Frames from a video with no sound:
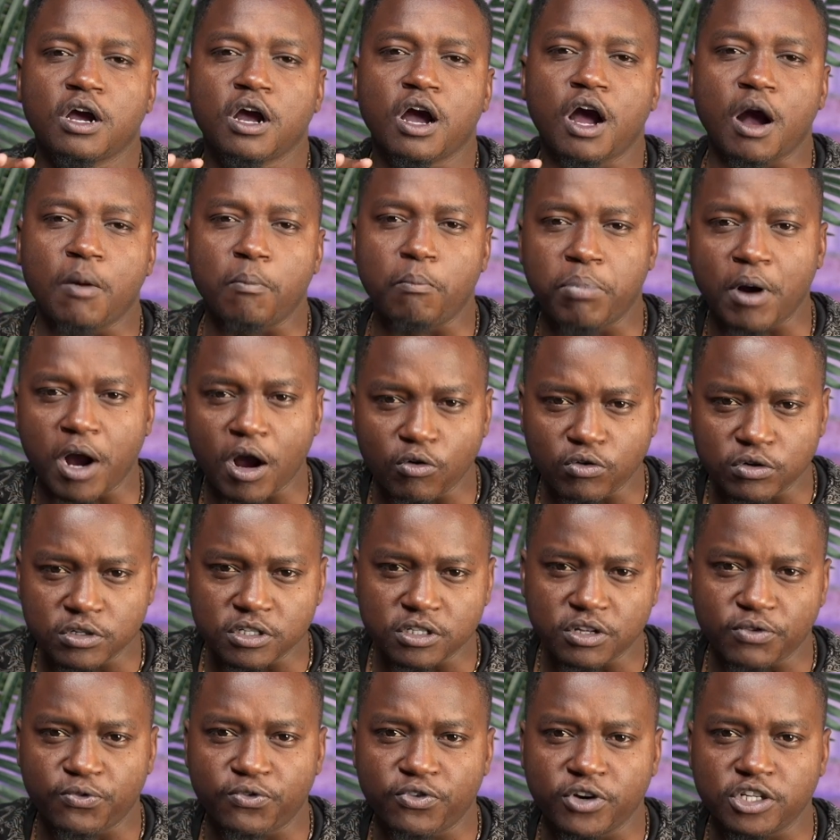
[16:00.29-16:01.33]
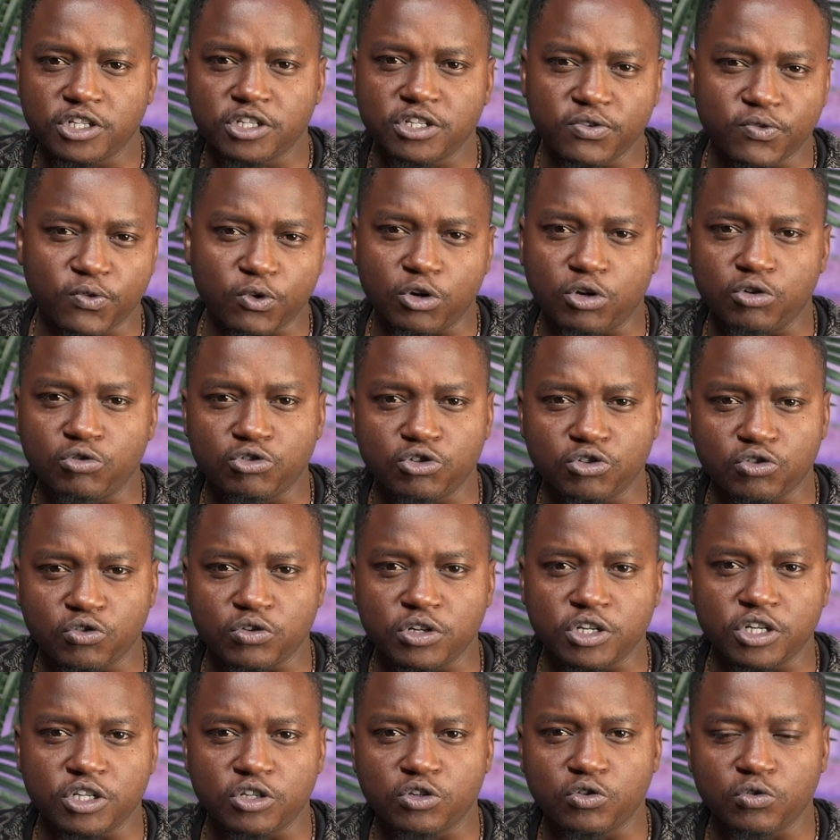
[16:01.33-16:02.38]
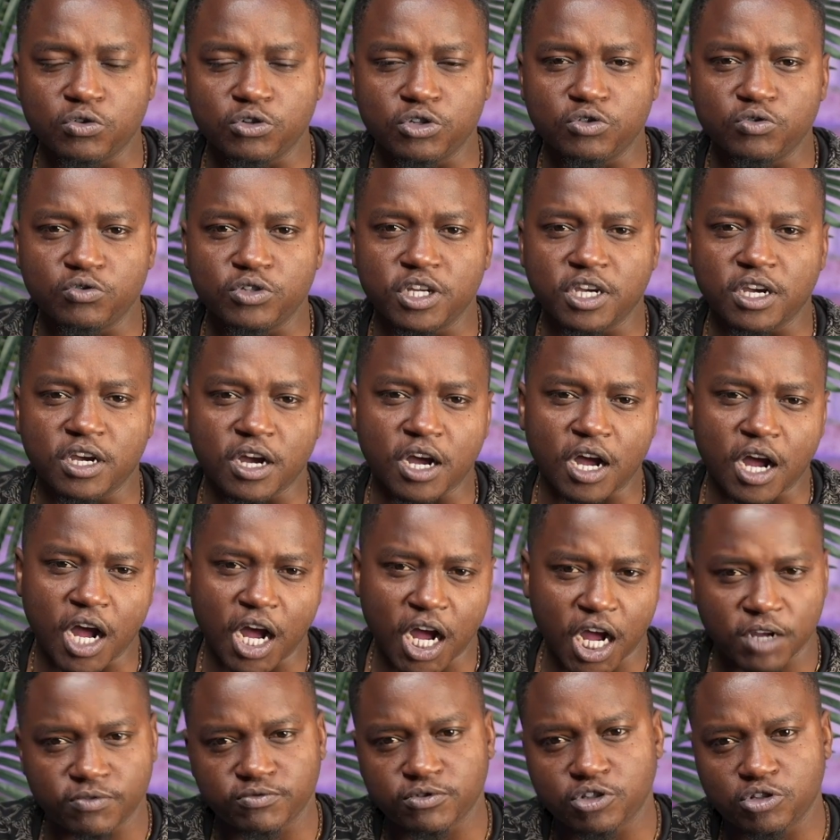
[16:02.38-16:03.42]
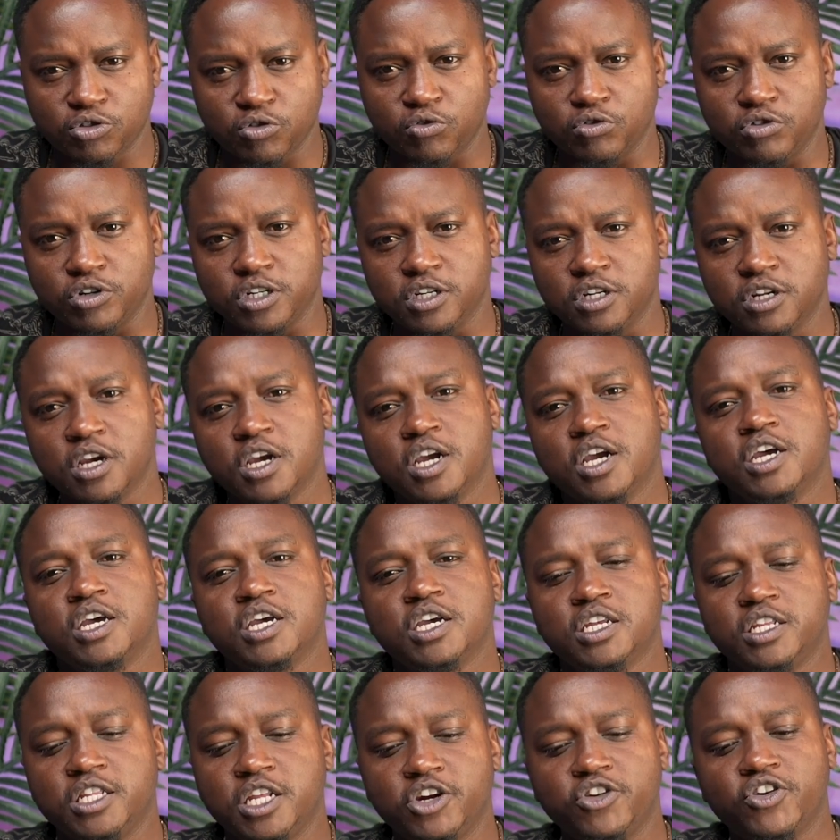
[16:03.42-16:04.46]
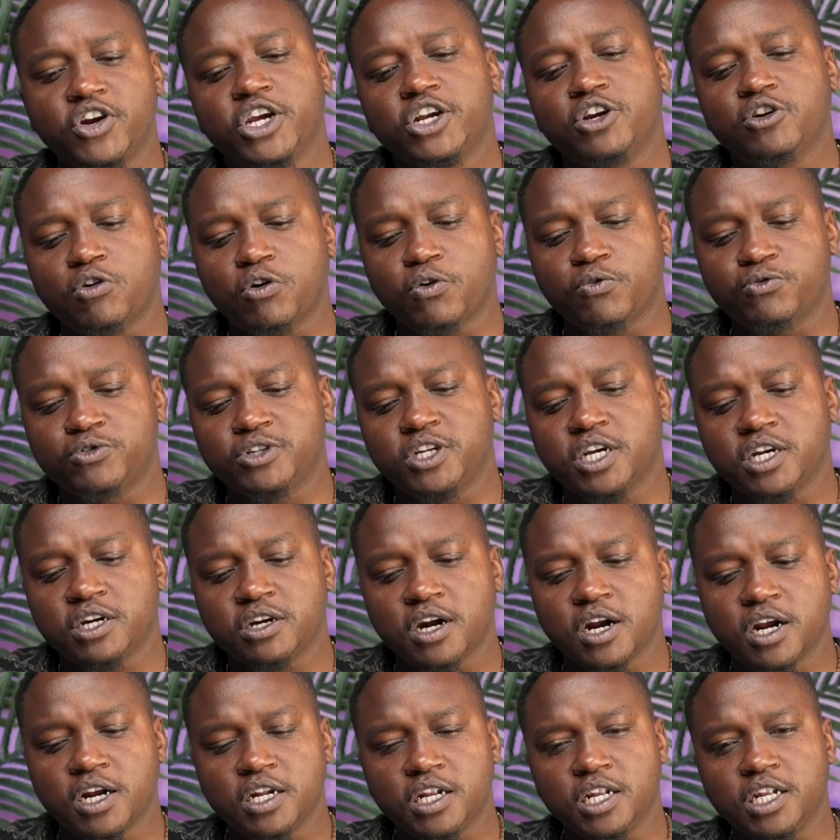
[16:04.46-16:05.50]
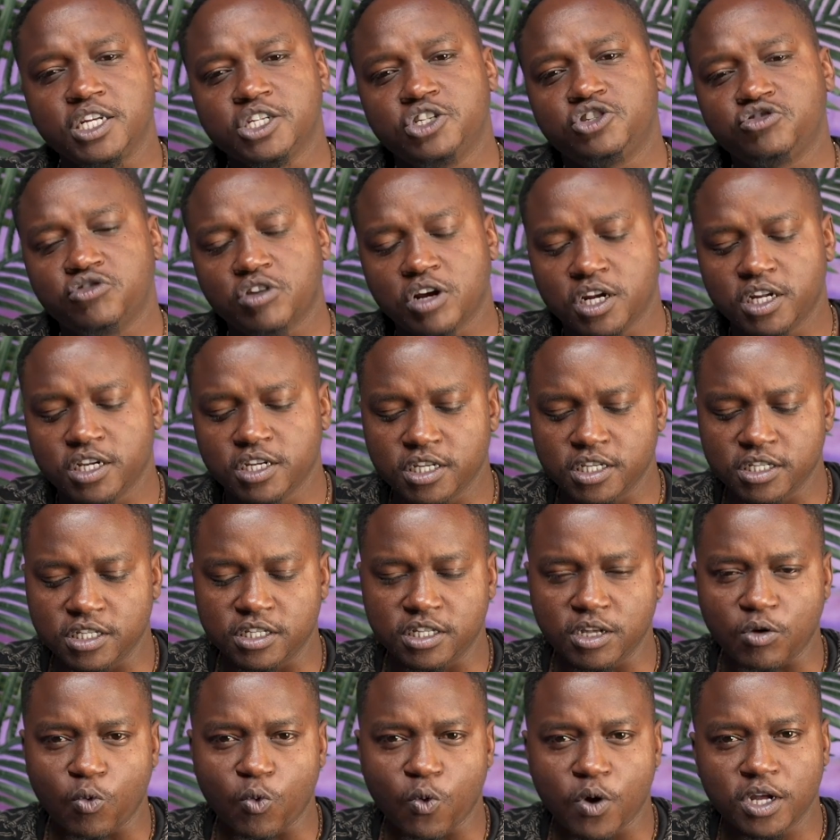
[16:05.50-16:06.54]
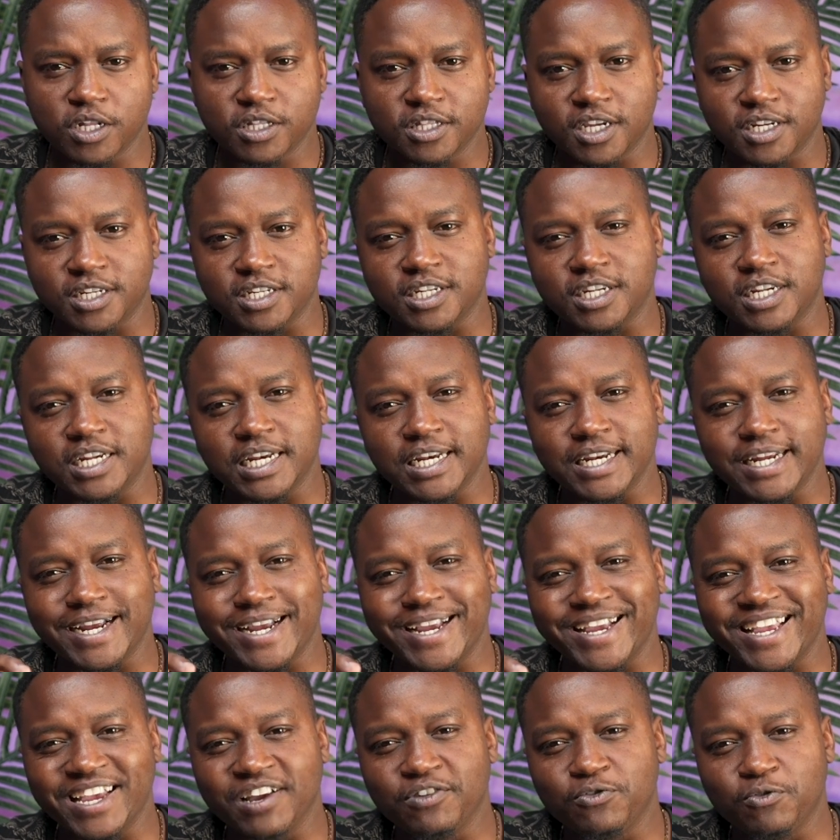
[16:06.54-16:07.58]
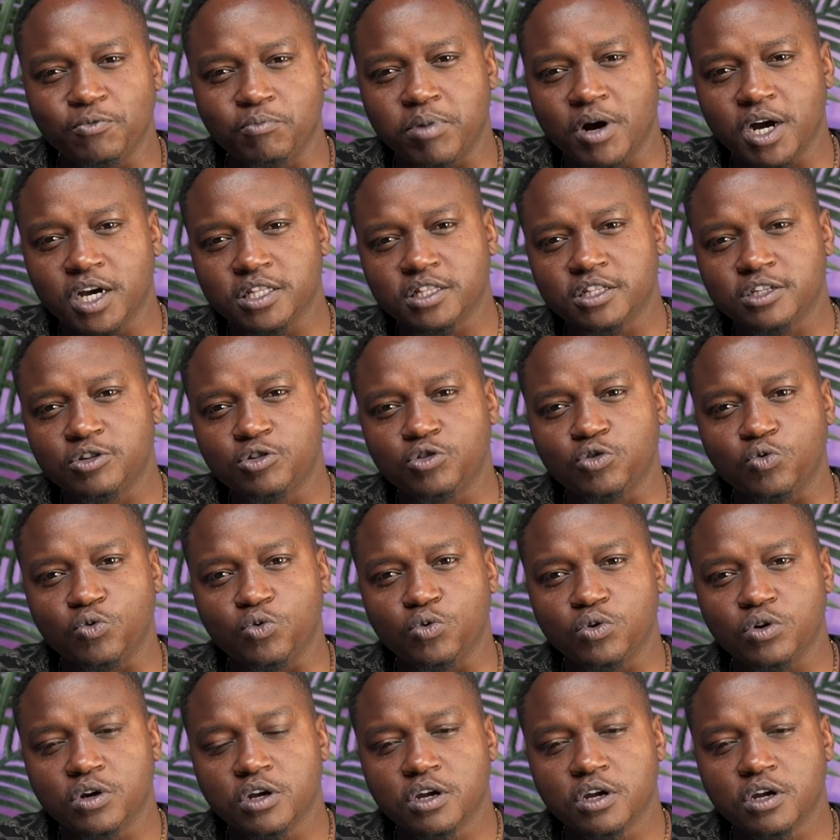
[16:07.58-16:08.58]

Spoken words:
about the French Revolution, he told you the half story. The Reign of Terror literally is the one that gave birth to